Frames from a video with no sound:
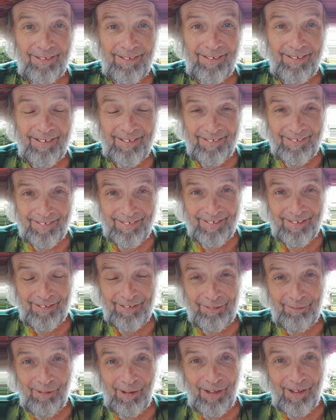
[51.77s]
It's in
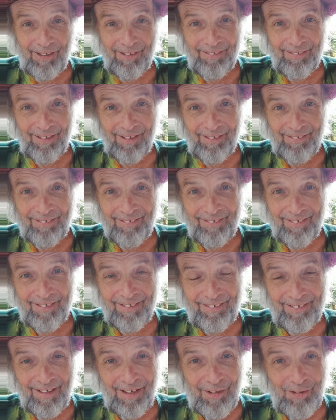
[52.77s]
this way that
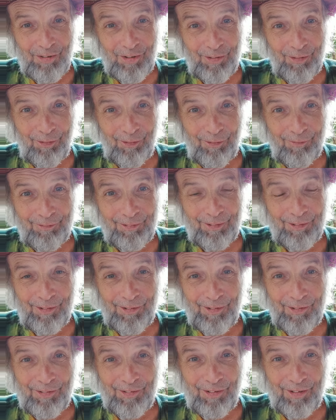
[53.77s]
the nation
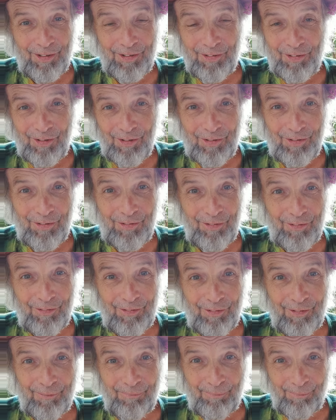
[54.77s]
overlords continue
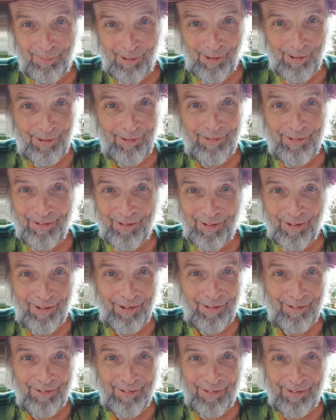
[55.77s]
to party
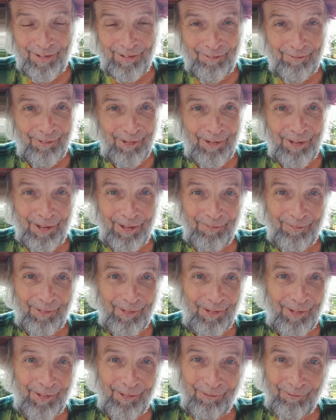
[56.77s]
hardy
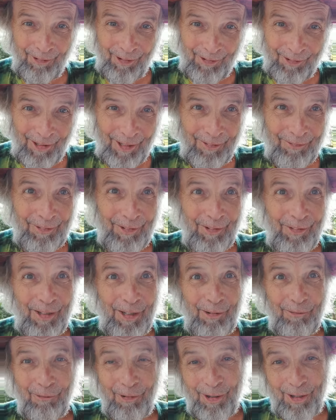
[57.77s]
whenever, wherever
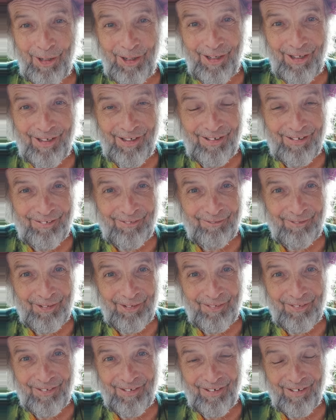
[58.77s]
they want
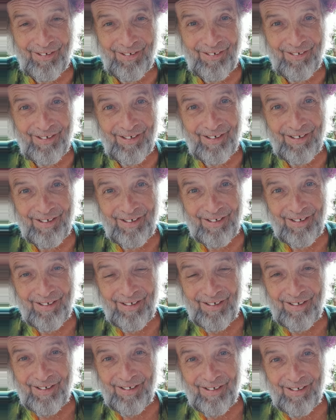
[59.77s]
with their
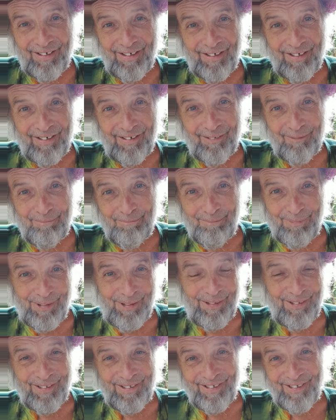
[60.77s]

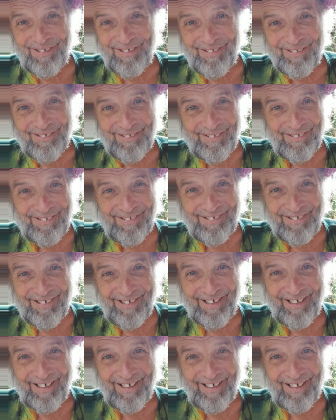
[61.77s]
billions.